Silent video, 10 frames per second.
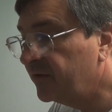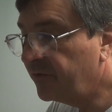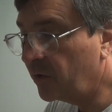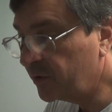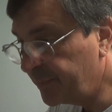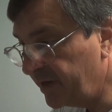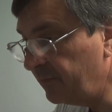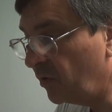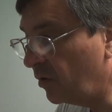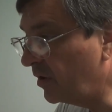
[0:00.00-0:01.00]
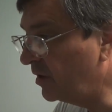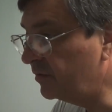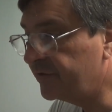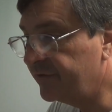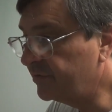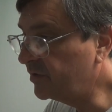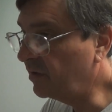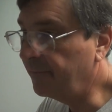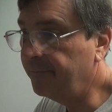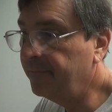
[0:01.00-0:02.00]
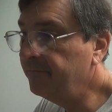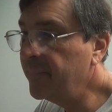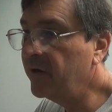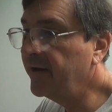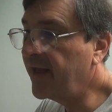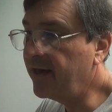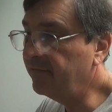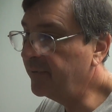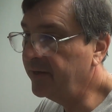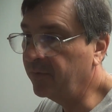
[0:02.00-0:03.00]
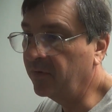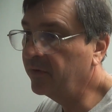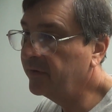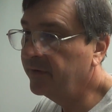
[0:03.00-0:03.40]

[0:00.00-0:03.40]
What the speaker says: As far as pinball goes, there's a myriad of people.